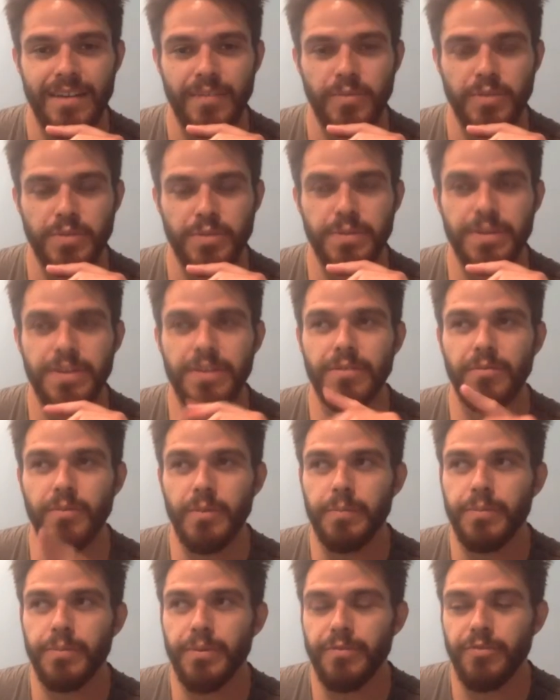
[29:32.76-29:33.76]
Well, speaking, we
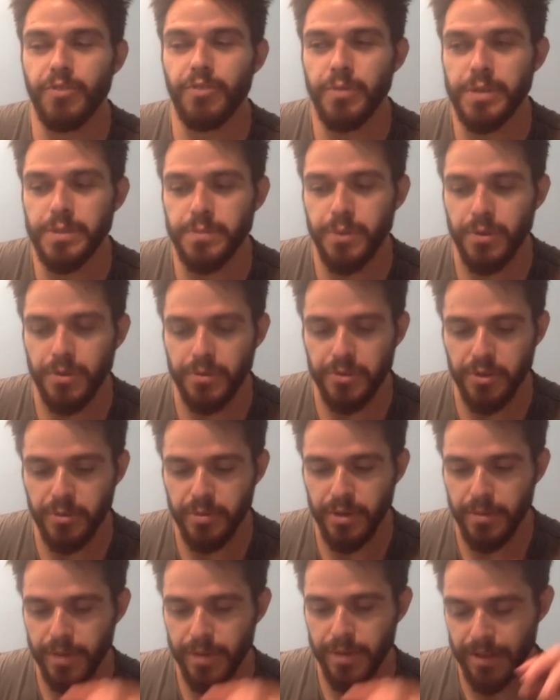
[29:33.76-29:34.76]
before we spoke a little
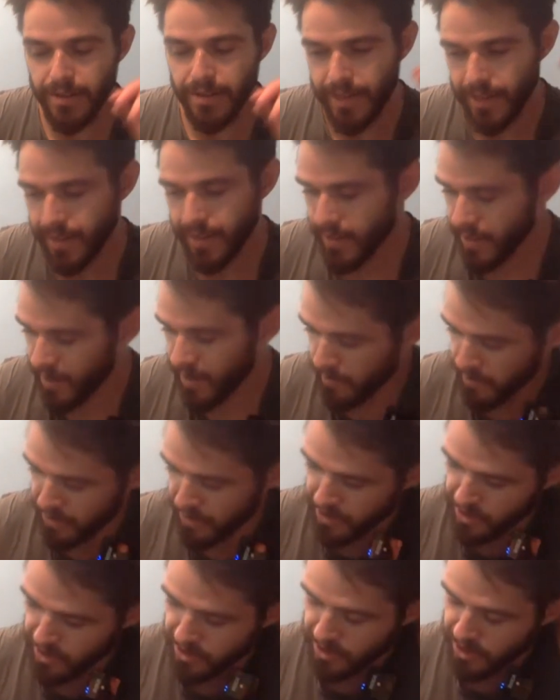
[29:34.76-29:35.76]
bit about like
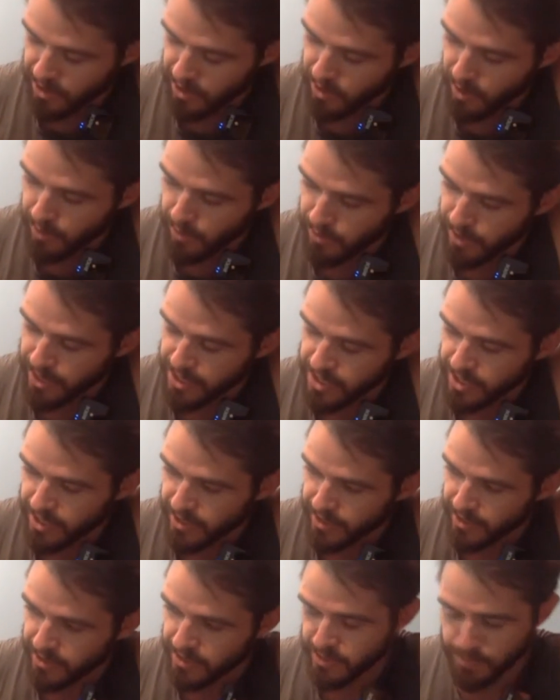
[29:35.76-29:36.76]
competition and cooperation.
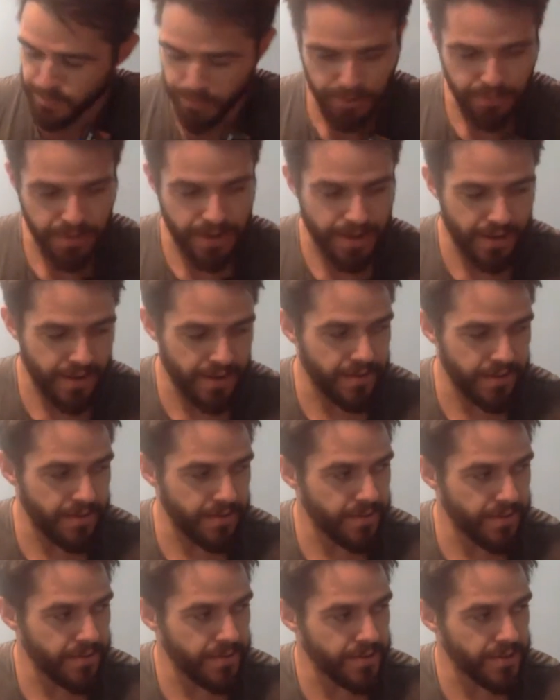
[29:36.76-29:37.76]
And there's this book by
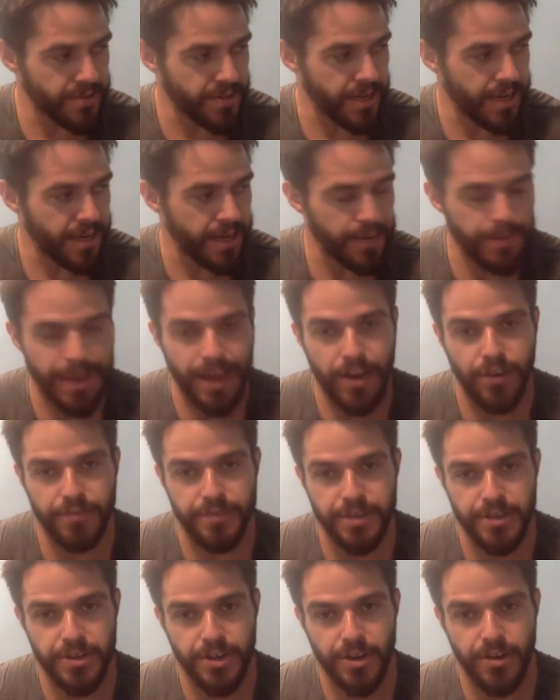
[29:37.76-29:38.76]
this guy named
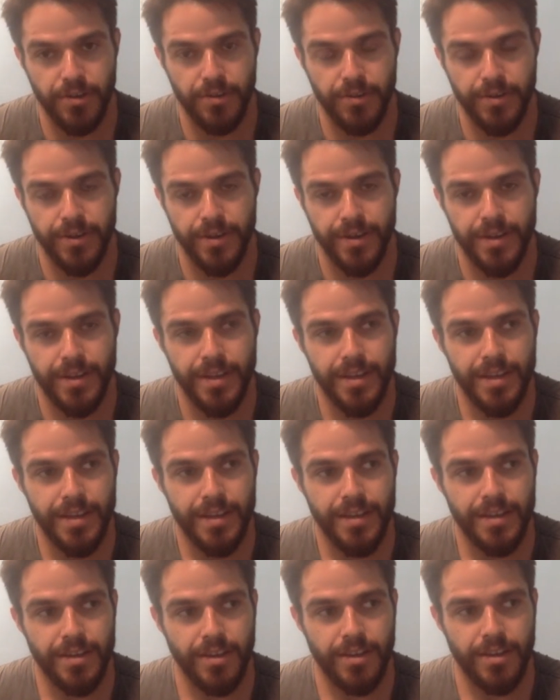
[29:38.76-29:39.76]
Alfie Kohn
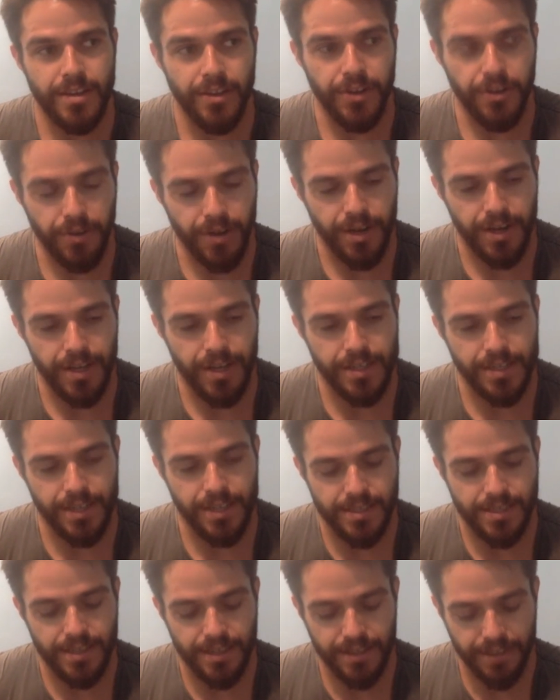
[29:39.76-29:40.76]
called No
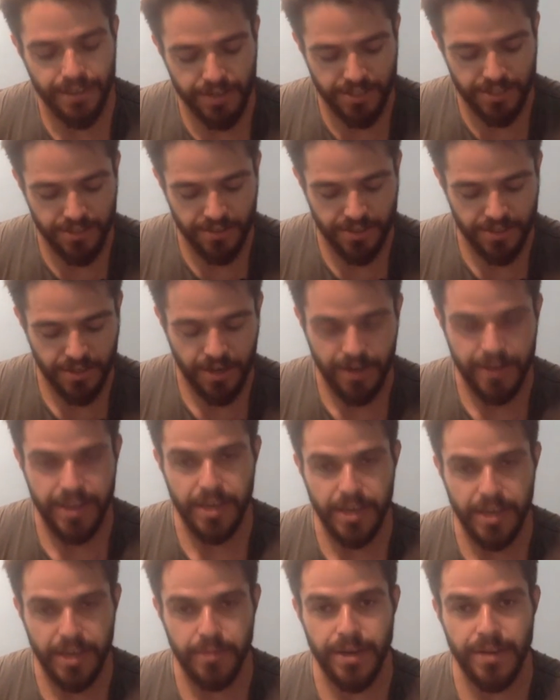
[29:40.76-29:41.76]
Contest. And in there, he starts talking
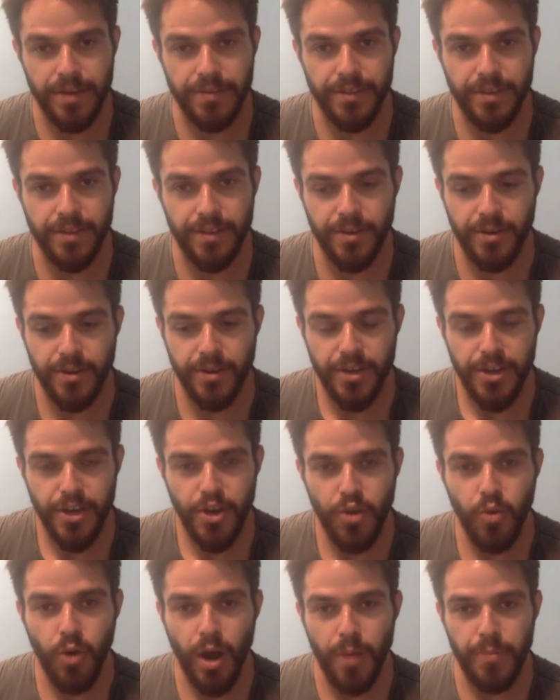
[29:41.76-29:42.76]
about the
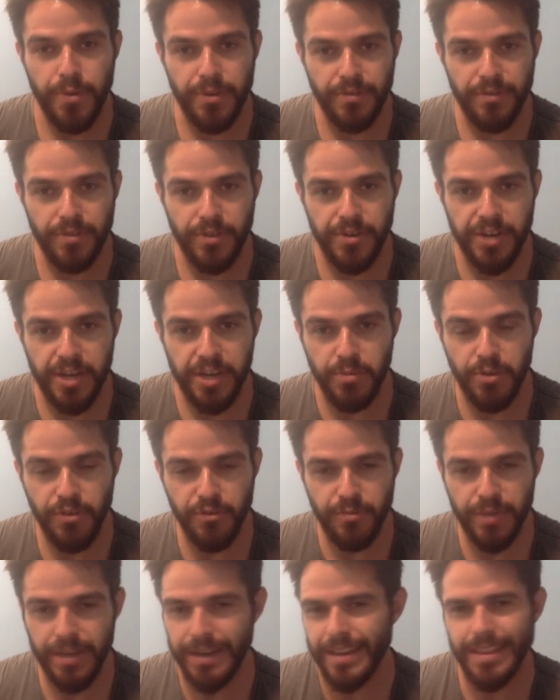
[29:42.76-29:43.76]
cooperative learning
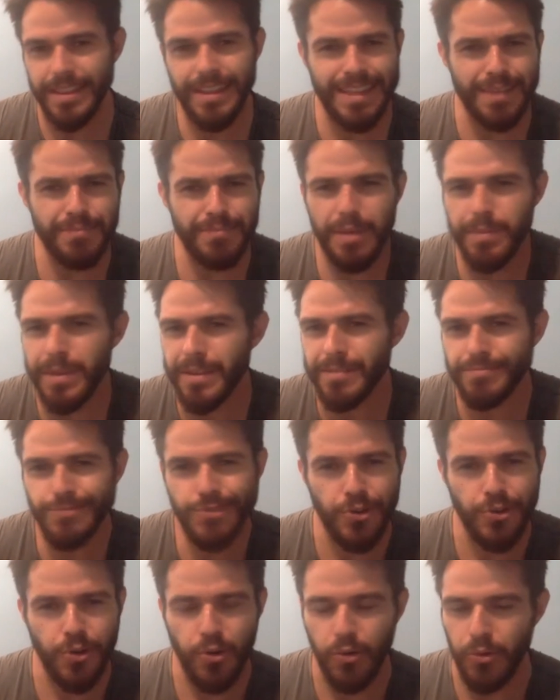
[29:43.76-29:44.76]
movement. And I think that maybe
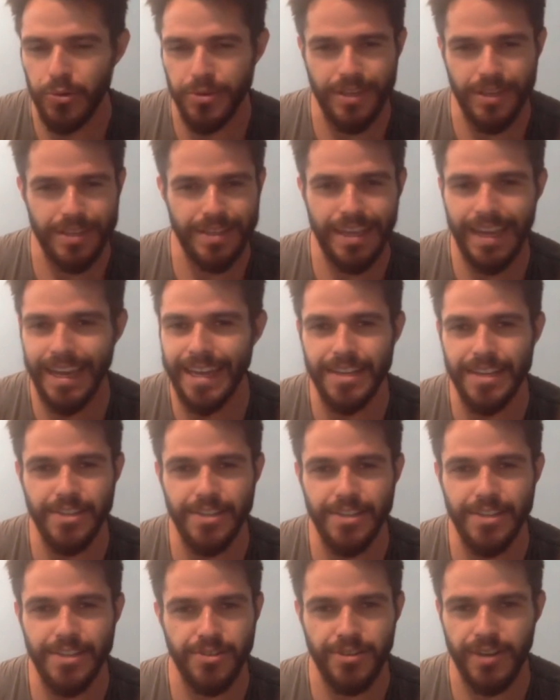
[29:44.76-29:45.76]
took hold in like the
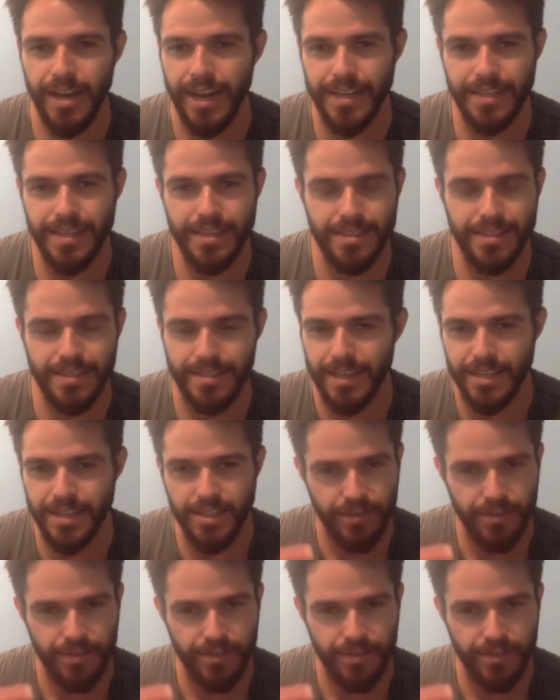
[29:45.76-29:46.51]
80s or 90s, this huh.